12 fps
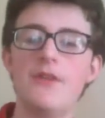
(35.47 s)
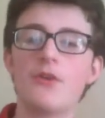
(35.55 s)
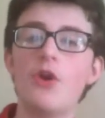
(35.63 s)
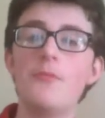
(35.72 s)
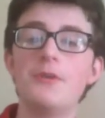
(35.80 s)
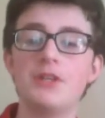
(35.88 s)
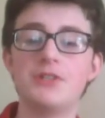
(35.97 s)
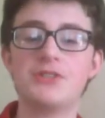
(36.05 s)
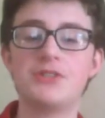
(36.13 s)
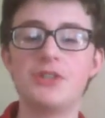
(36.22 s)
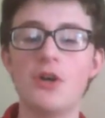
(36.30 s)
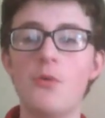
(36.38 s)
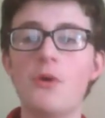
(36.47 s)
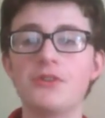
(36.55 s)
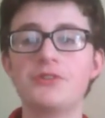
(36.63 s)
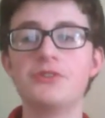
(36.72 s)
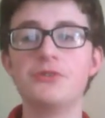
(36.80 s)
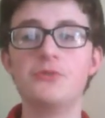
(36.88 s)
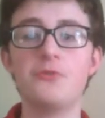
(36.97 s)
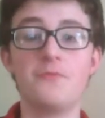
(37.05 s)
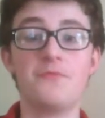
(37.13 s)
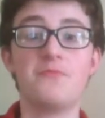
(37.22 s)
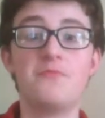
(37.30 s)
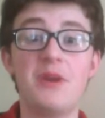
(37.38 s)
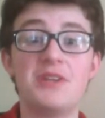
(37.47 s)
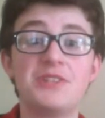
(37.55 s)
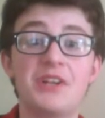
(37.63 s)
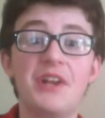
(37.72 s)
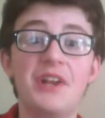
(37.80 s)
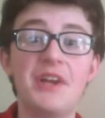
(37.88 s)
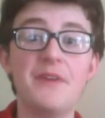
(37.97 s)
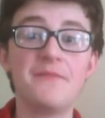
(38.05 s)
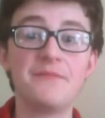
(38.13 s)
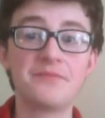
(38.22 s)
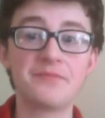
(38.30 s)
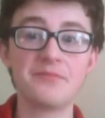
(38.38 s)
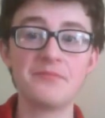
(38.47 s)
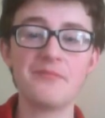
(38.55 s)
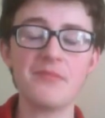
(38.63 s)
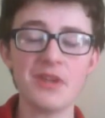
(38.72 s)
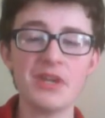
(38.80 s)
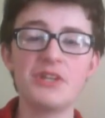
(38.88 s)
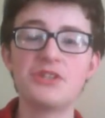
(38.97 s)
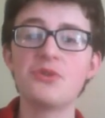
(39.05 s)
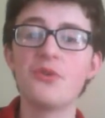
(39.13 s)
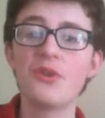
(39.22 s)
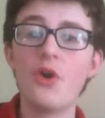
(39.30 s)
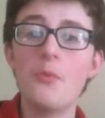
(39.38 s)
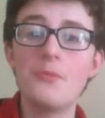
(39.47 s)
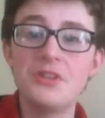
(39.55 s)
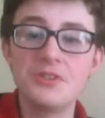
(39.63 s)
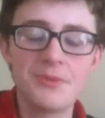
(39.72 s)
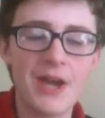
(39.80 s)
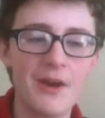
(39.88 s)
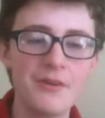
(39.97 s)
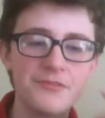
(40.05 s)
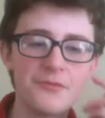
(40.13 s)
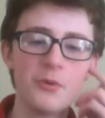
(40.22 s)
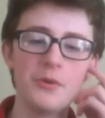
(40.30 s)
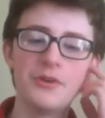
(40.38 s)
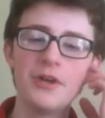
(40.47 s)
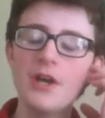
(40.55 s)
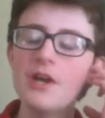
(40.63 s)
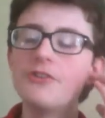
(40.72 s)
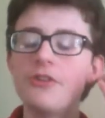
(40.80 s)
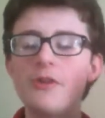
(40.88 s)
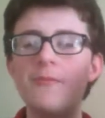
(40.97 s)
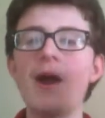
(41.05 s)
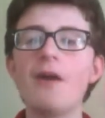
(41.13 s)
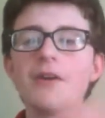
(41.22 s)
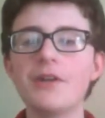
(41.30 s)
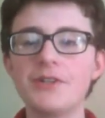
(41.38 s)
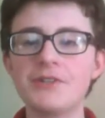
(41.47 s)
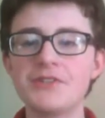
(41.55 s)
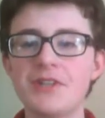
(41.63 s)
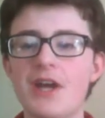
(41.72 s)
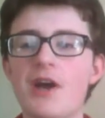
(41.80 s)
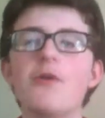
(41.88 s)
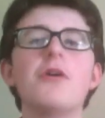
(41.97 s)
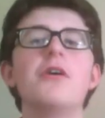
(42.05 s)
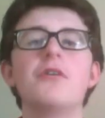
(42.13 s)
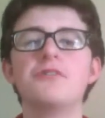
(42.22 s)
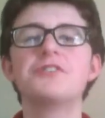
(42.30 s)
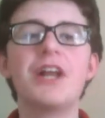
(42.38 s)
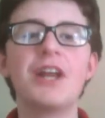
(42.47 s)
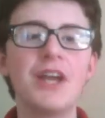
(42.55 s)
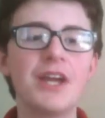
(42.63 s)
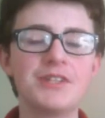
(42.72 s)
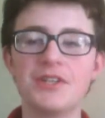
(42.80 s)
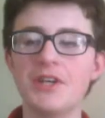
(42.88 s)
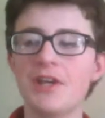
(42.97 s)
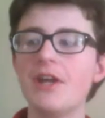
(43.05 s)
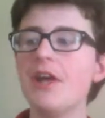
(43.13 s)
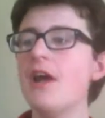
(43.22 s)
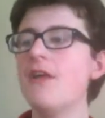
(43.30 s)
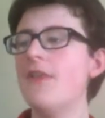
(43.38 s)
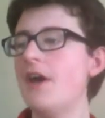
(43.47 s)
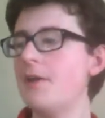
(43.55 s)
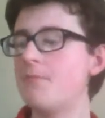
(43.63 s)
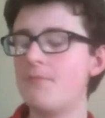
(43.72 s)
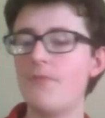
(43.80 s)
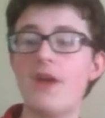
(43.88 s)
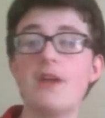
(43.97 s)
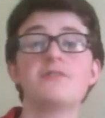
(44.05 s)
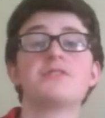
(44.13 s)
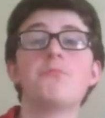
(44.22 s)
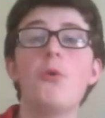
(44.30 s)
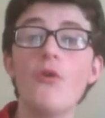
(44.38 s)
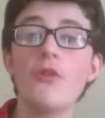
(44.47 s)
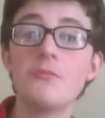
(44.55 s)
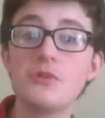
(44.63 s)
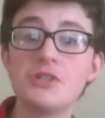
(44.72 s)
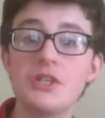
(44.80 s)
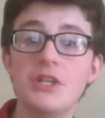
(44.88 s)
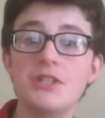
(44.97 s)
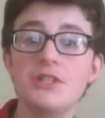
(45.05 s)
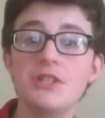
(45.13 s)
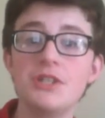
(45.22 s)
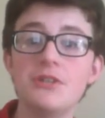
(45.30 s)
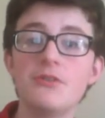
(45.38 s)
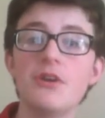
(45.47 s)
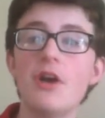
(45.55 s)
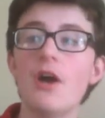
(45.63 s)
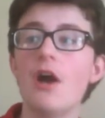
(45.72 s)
communists want to basically ensure that communism carries forward. So the Americans now are retaliating. They support the Mujahideen.